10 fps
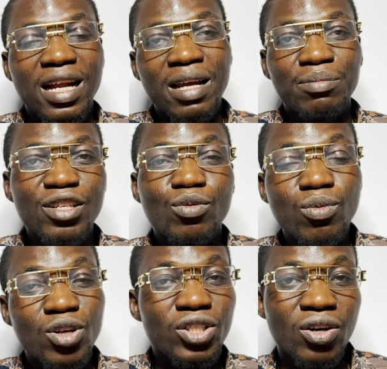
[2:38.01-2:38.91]
I mean,
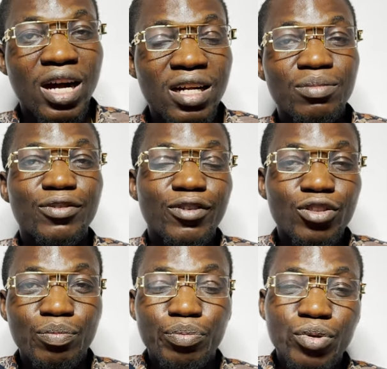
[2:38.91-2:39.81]
wash your hand before
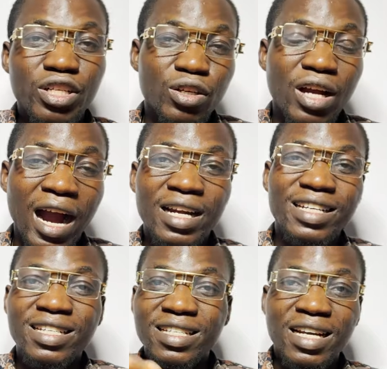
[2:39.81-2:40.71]
you put the hand
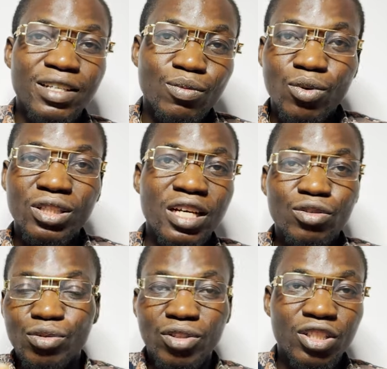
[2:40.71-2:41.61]
inside the water
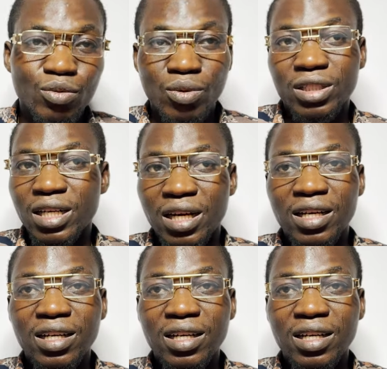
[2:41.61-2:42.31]
to turn the water